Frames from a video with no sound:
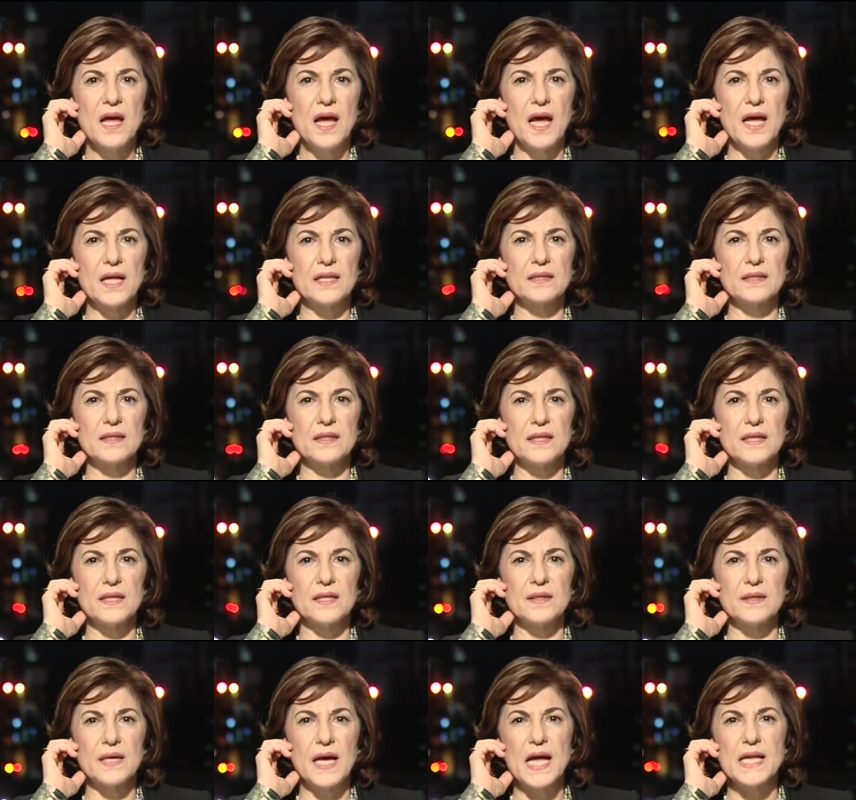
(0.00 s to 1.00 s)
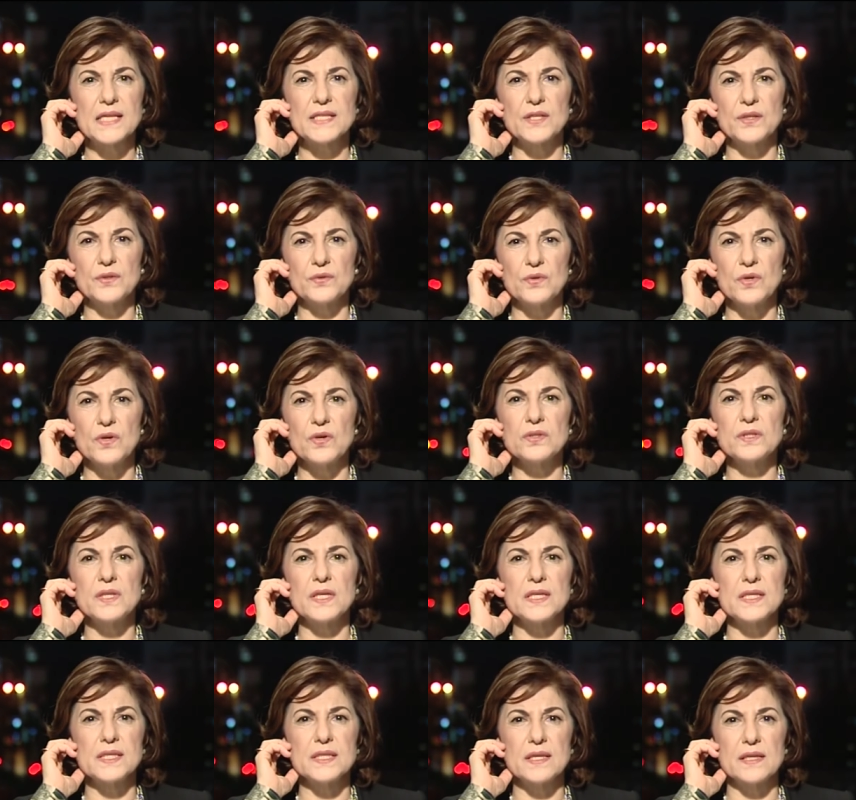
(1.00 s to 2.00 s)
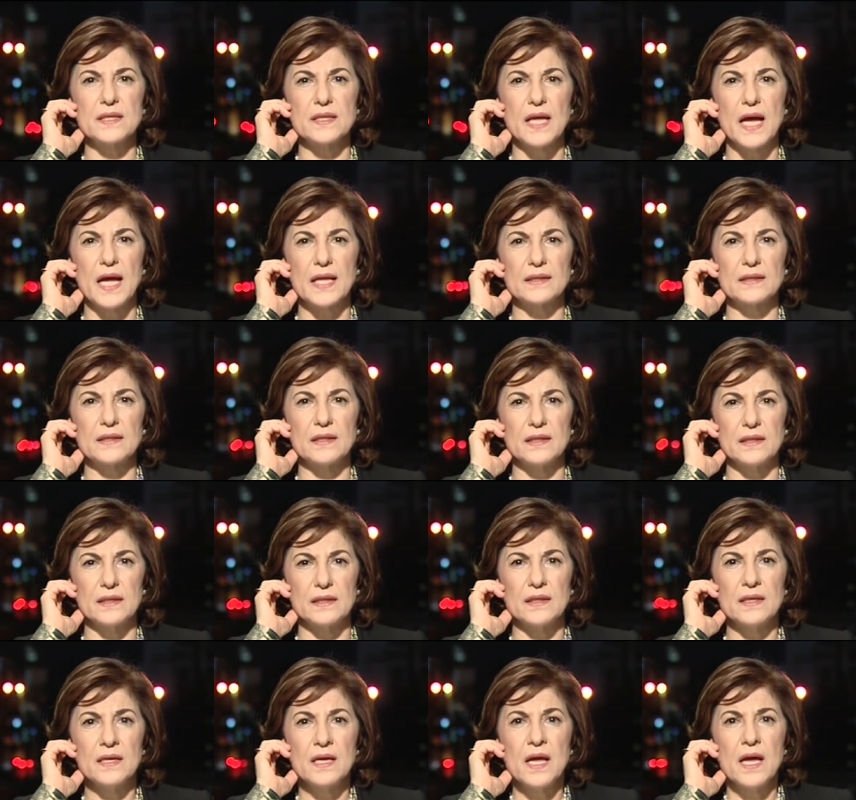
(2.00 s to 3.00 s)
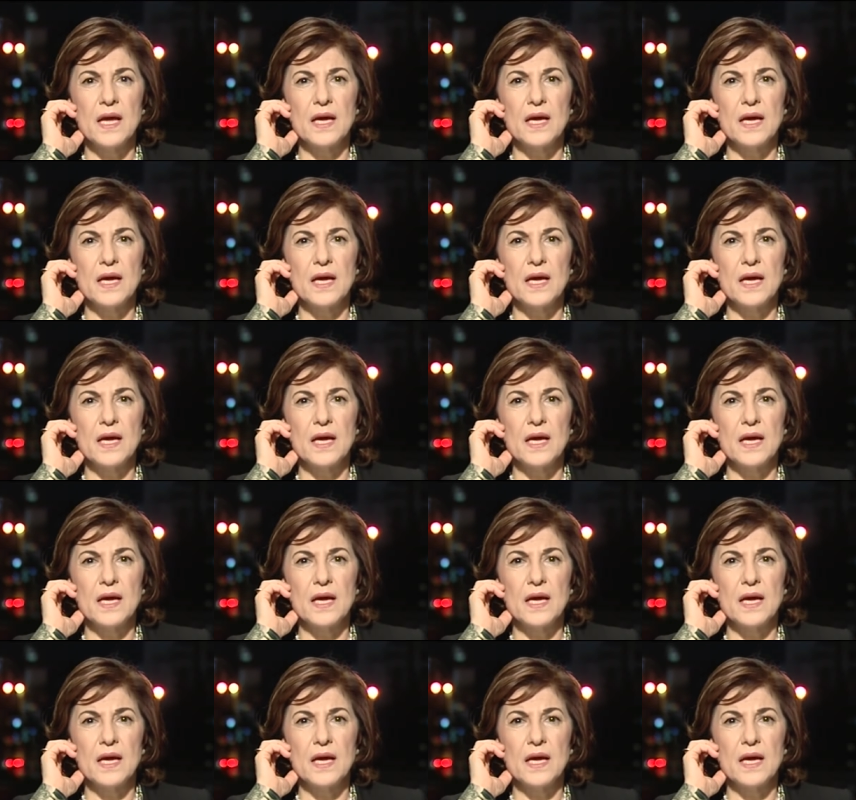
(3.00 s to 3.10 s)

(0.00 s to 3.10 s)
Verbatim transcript: And uh, as you noticed that uh,